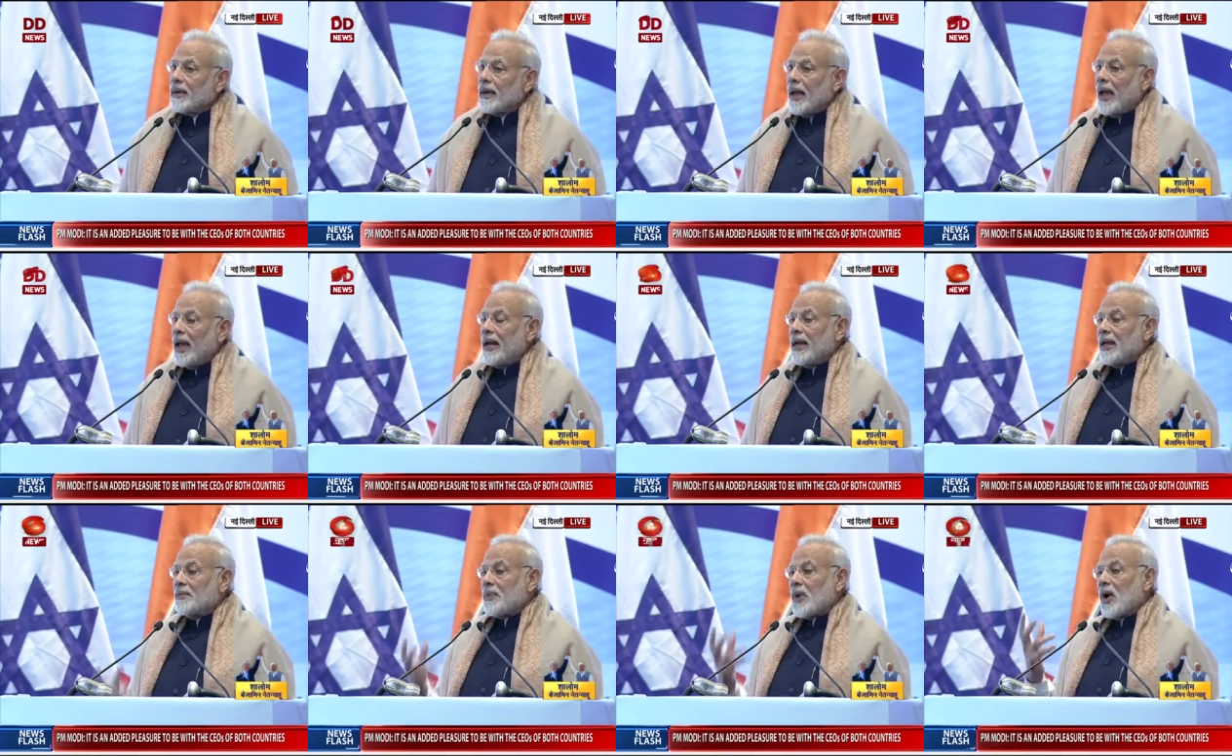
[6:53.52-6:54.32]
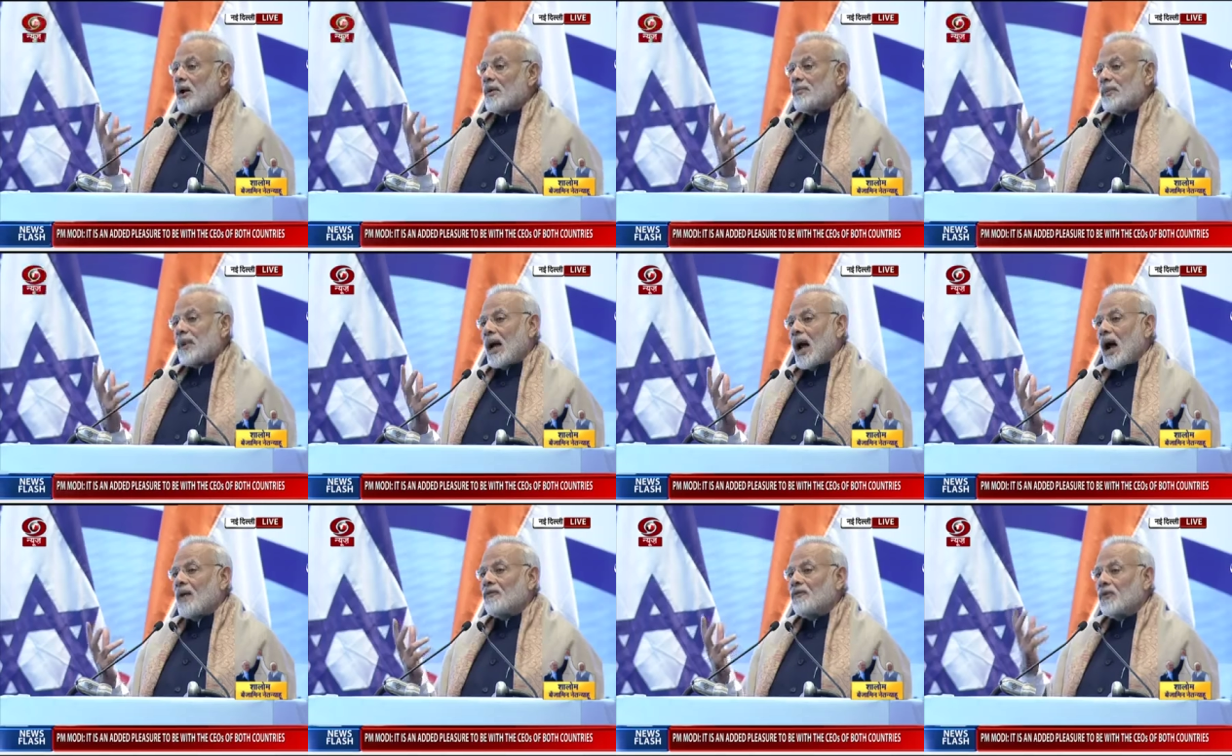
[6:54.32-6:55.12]
hailing from
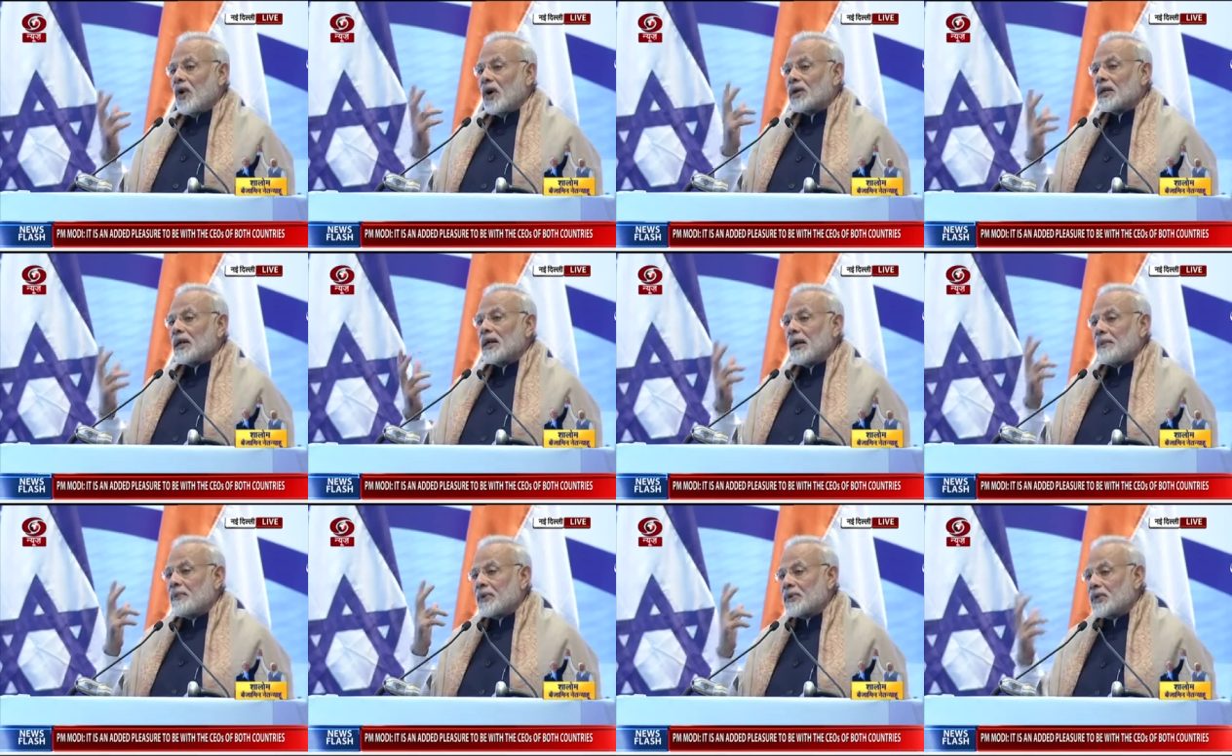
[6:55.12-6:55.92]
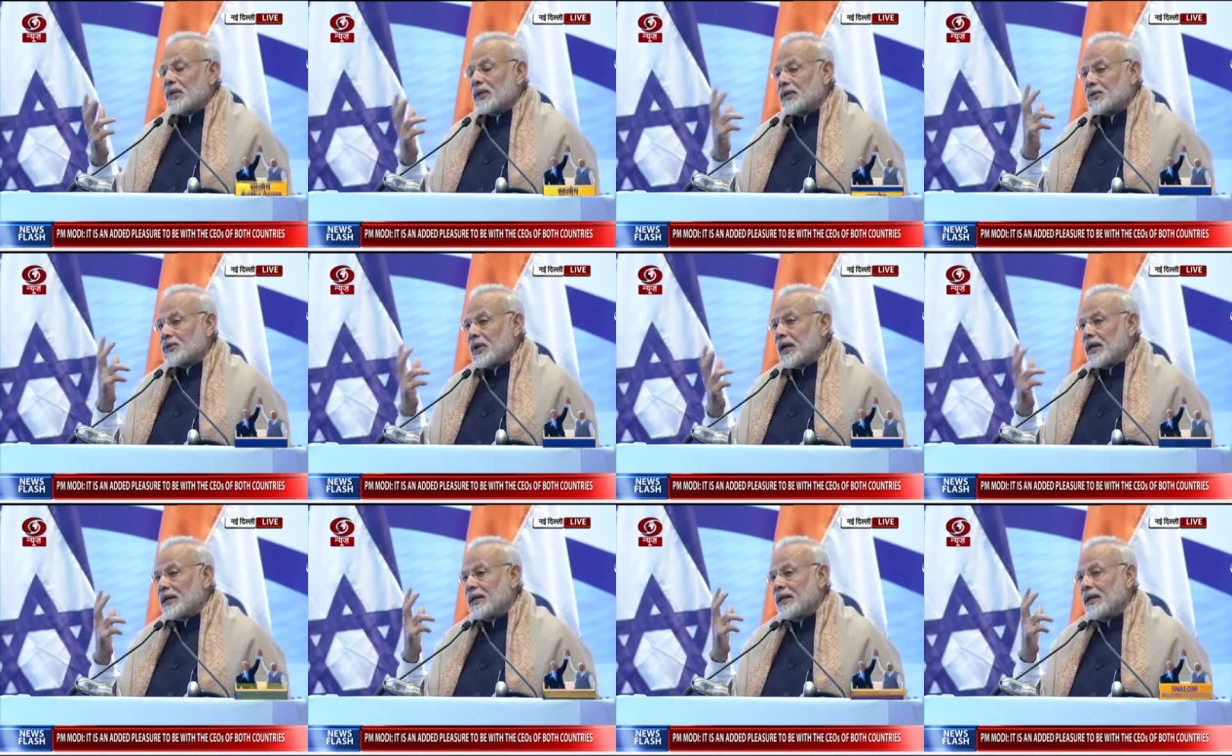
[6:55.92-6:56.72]
a water deficit
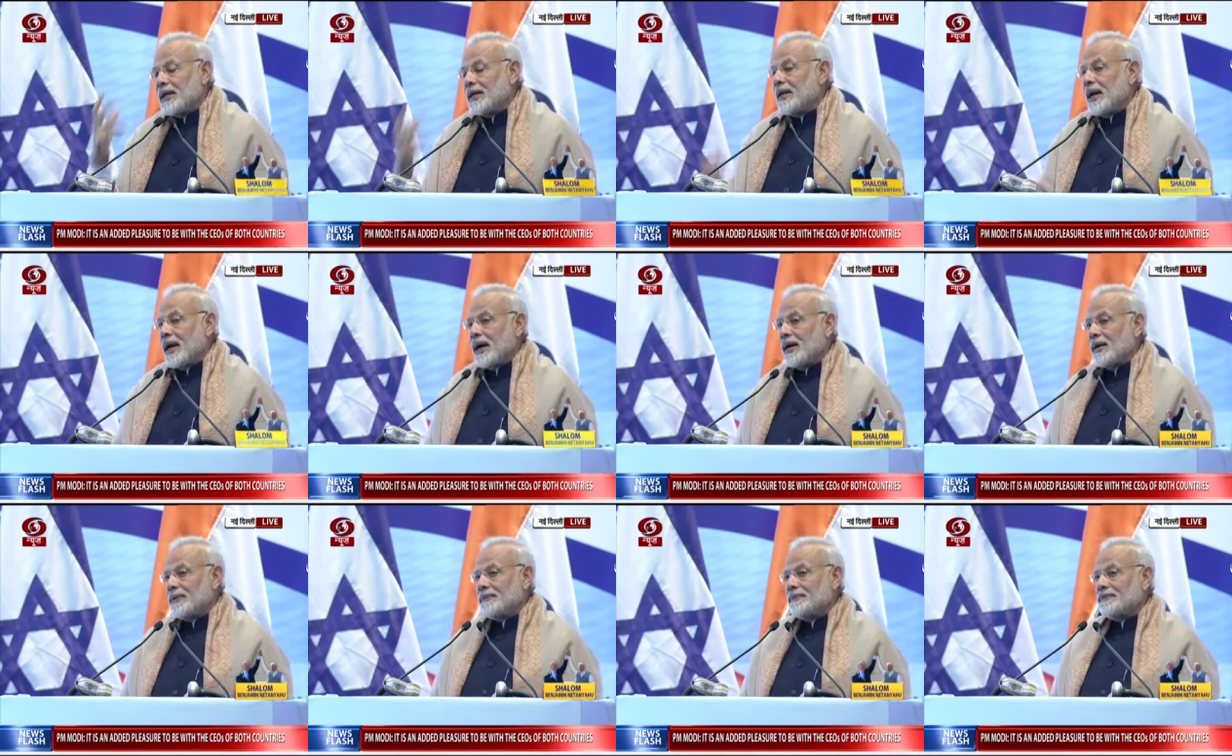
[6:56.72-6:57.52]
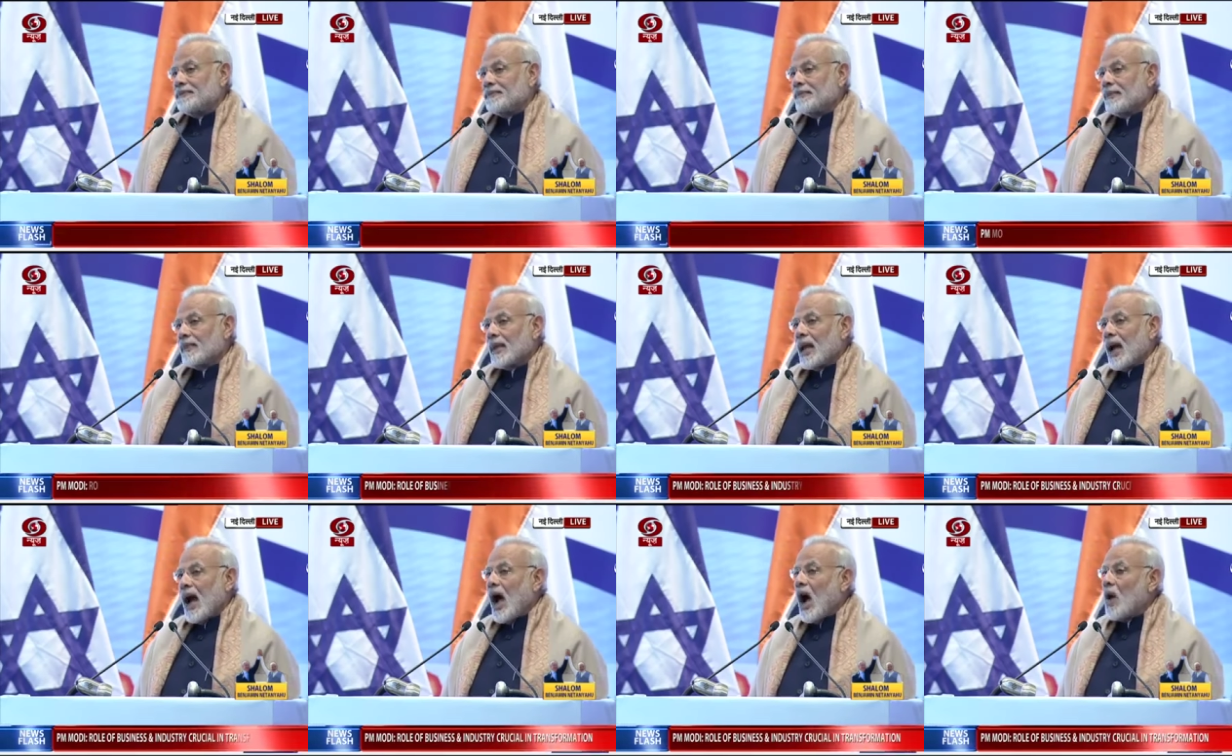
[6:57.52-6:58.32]
state in India,
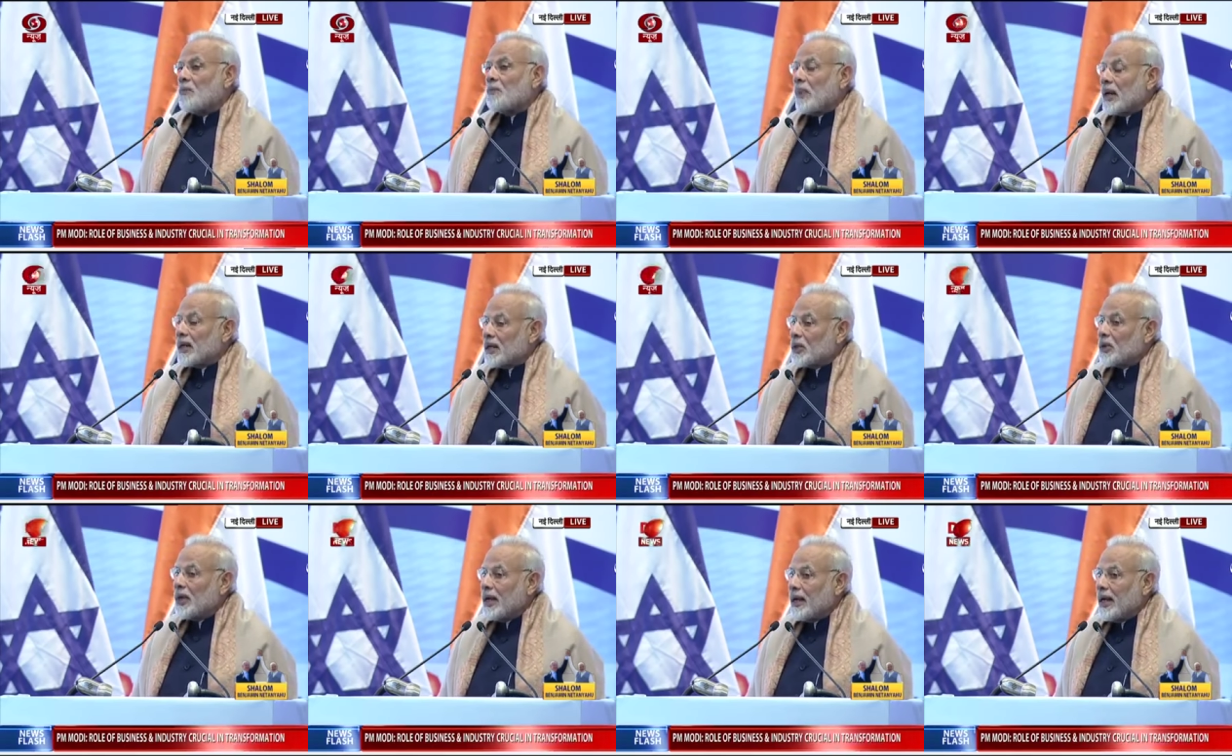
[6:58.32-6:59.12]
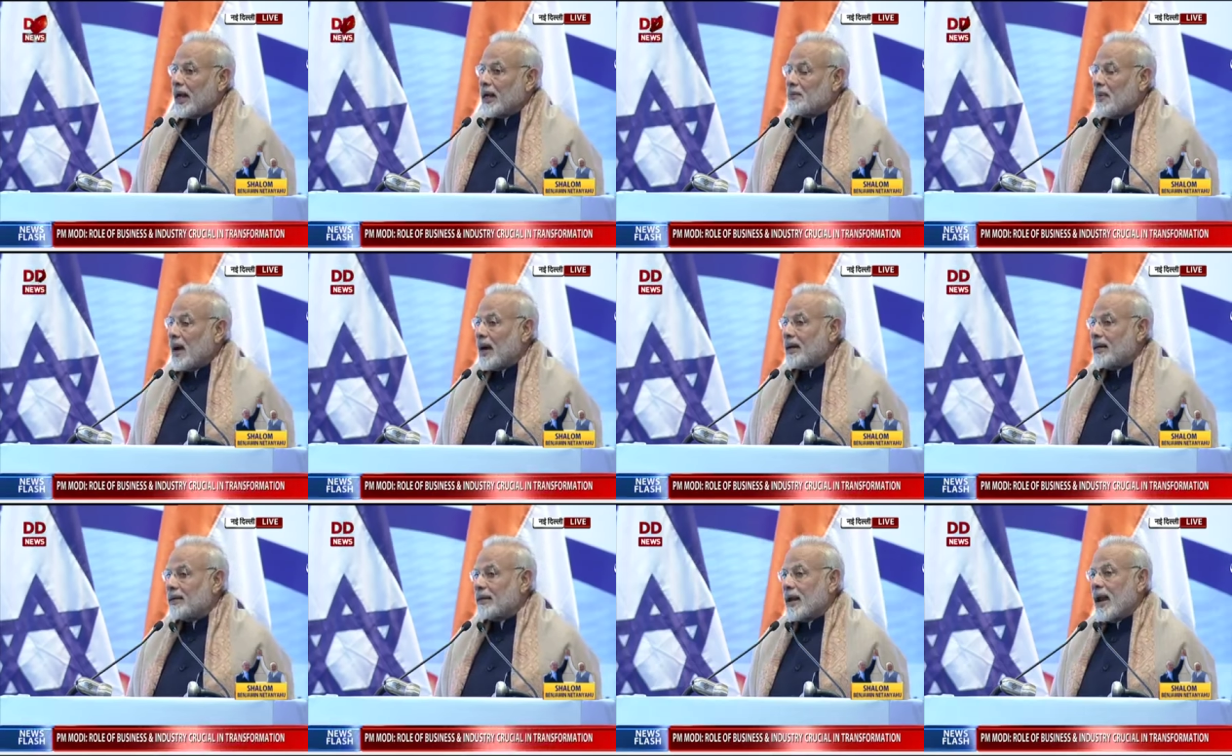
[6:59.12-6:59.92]
I have particularly admired
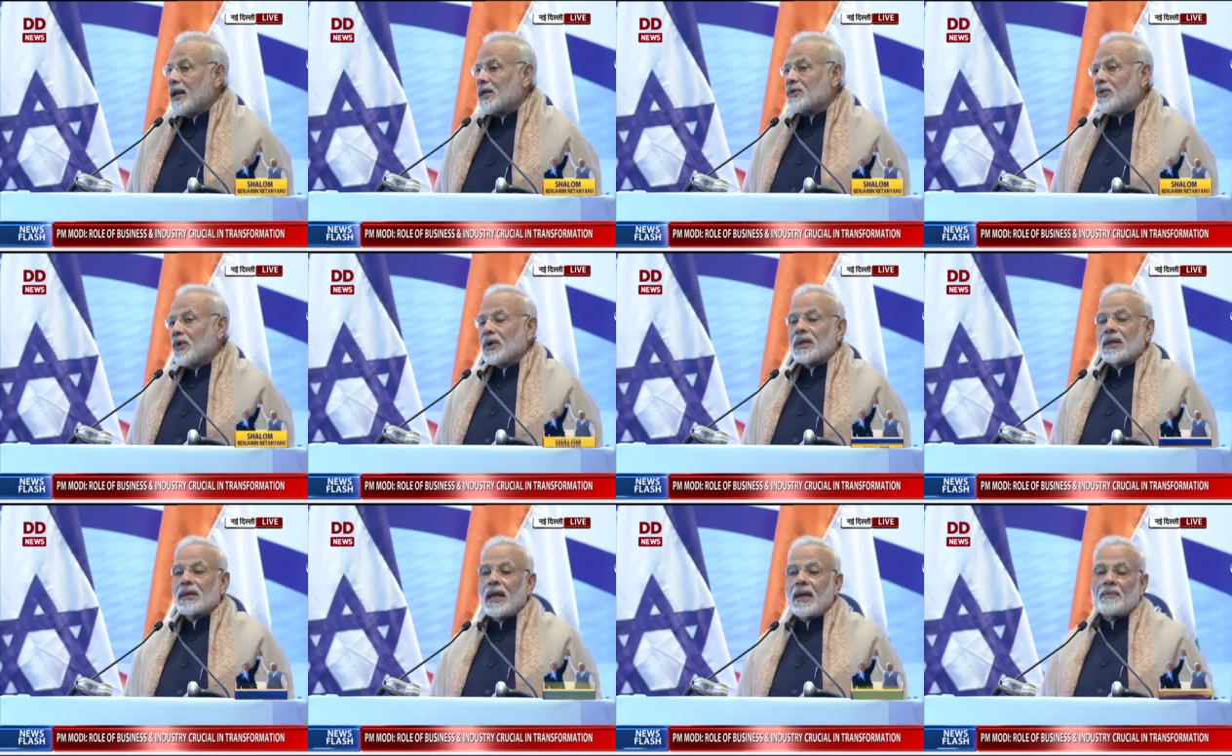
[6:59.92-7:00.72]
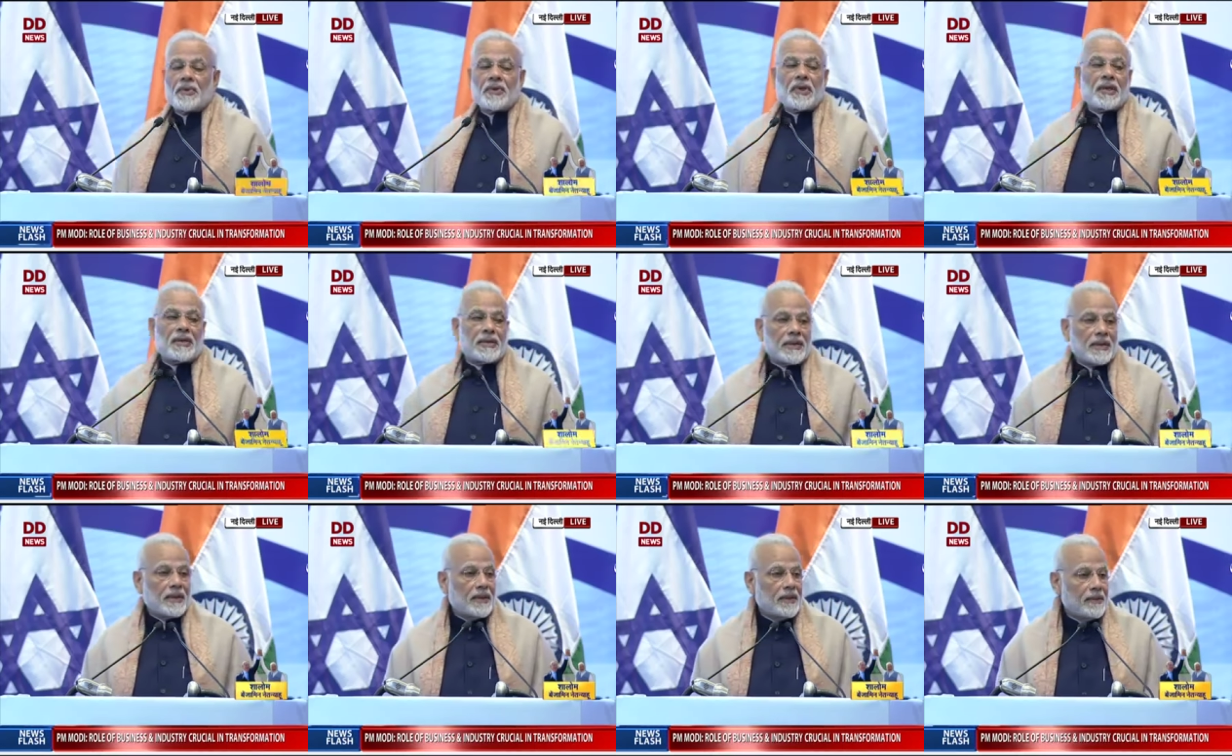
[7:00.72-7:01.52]
Israel's water efficiency.